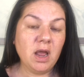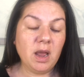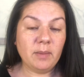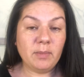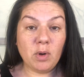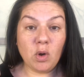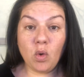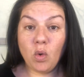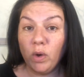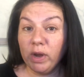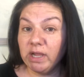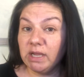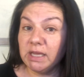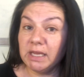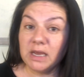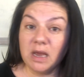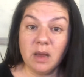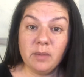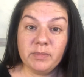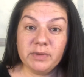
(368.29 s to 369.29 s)
I'm an
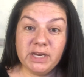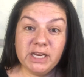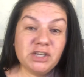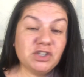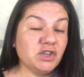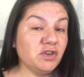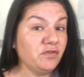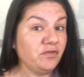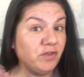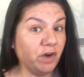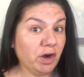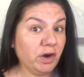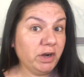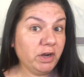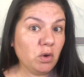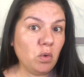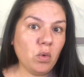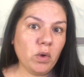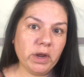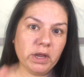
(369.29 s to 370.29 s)
oily combination,
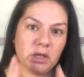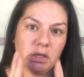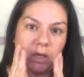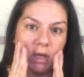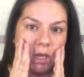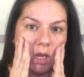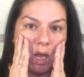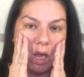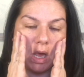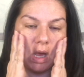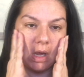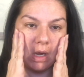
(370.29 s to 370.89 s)
very oily